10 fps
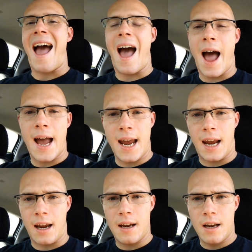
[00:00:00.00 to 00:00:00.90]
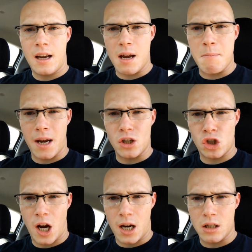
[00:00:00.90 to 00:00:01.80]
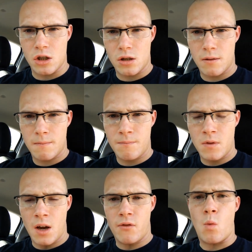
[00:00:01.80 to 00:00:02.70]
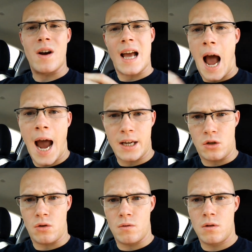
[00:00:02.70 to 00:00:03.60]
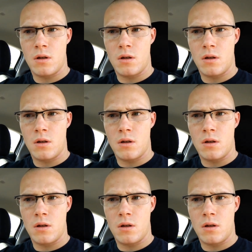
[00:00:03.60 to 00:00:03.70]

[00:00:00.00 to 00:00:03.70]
I can make a change for what I do.